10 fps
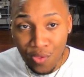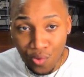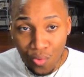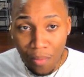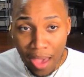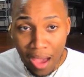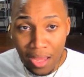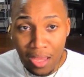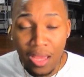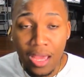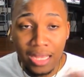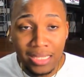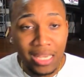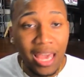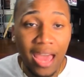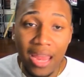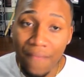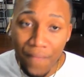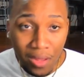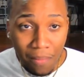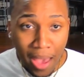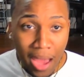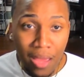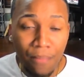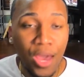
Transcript: too about it and see how they feel about it.